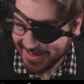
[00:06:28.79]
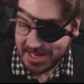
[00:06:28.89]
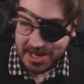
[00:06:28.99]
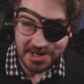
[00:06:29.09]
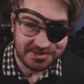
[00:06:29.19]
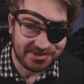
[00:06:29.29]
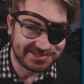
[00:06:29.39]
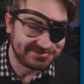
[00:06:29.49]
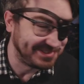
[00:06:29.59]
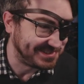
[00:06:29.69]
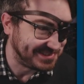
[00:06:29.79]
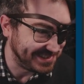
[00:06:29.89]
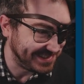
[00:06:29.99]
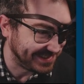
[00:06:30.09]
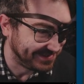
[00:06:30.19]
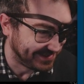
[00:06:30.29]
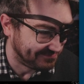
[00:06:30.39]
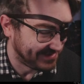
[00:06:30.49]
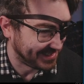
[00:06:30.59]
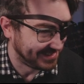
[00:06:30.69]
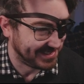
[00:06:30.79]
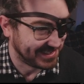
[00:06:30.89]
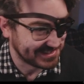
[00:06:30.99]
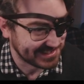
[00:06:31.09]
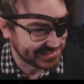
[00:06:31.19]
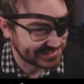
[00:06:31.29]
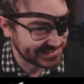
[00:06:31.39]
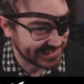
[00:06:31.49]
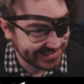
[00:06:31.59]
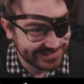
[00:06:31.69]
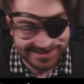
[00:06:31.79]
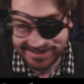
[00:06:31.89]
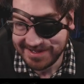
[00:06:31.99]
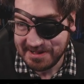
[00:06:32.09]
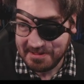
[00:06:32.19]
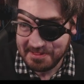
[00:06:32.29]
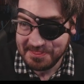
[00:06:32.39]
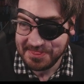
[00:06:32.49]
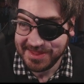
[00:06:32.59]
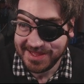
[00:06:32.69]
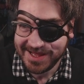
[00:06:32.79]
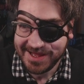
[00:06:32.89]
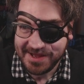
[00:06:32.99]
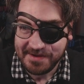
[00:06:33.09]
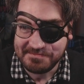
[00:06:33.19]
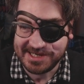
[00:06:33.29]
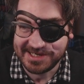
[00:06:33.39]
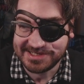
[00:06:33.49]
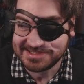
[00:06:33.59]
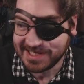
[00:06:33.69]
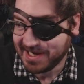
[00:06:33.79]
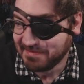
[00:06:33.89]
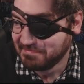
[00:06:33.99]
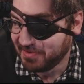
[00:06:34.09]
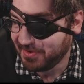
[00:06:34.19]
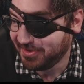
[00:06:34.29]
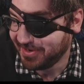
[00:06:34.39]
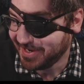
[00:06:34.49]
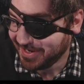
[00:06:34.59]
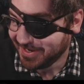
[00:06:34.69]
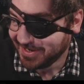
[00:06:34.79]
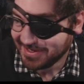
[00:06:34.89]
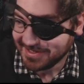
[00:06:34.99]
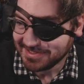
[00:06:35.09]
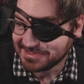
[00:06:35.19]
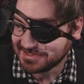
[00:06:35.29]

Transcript: You guys want to see the fucking guts of this thing? Because, boy, this is a